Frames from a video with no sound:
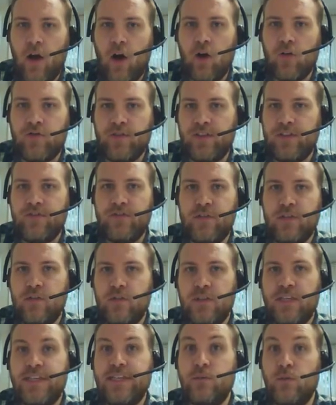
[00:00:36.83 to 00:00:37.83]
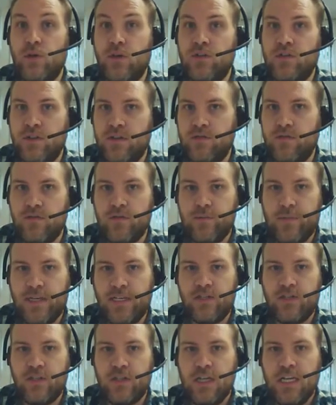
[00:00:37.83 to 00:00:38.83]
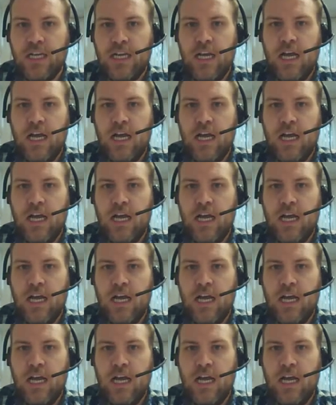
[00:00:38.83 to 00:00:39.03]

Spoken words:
of different keywords and information